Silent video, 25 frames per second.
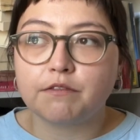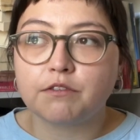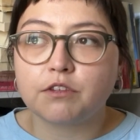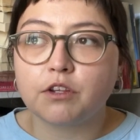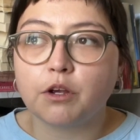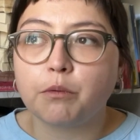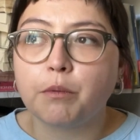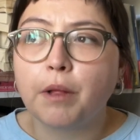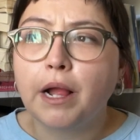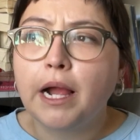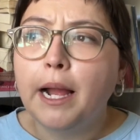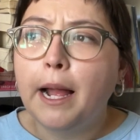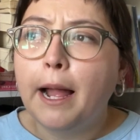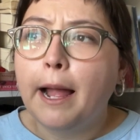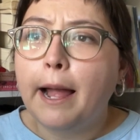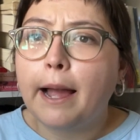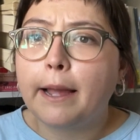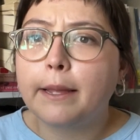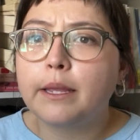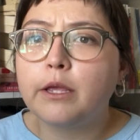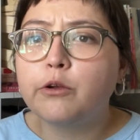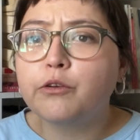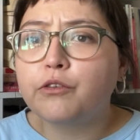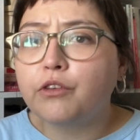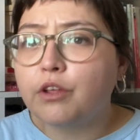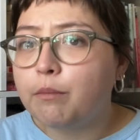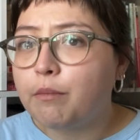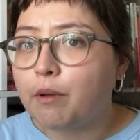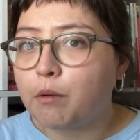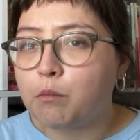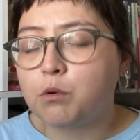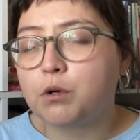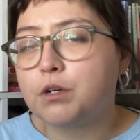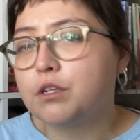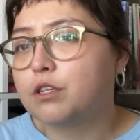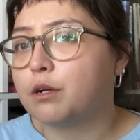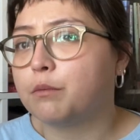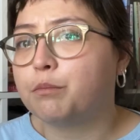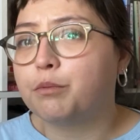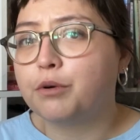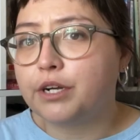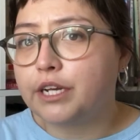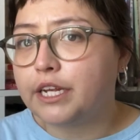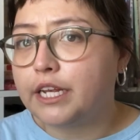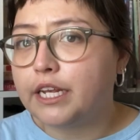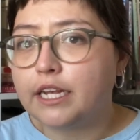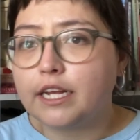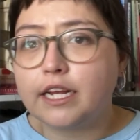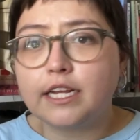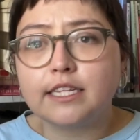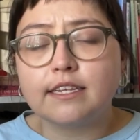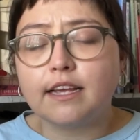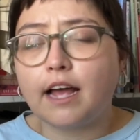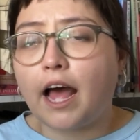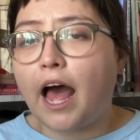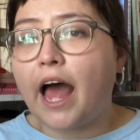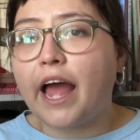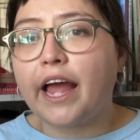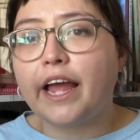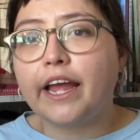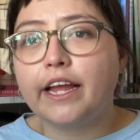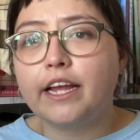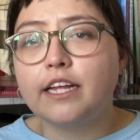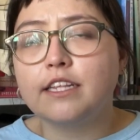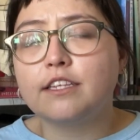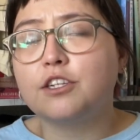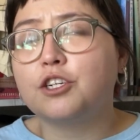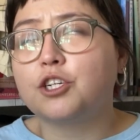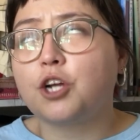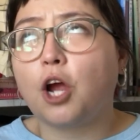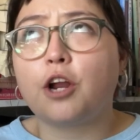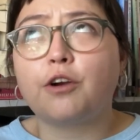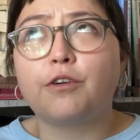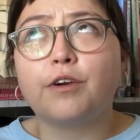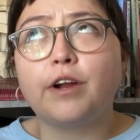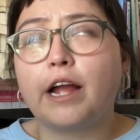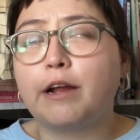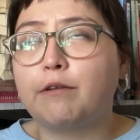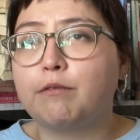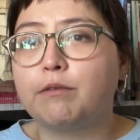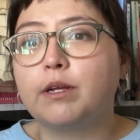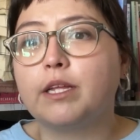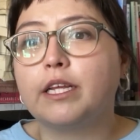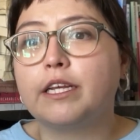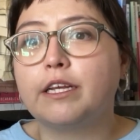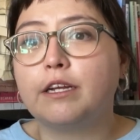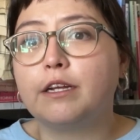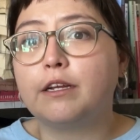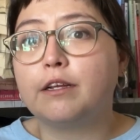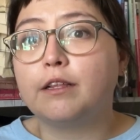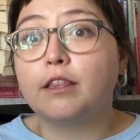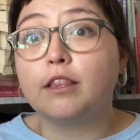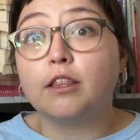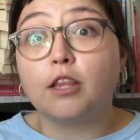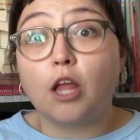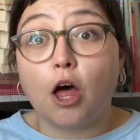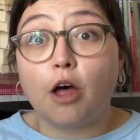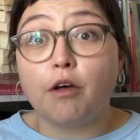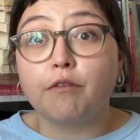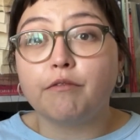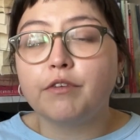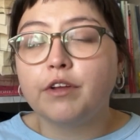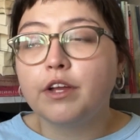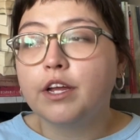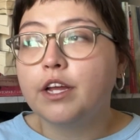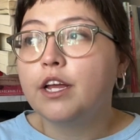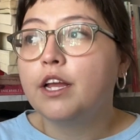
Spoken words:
So usually memoirs are it's a genre I really love.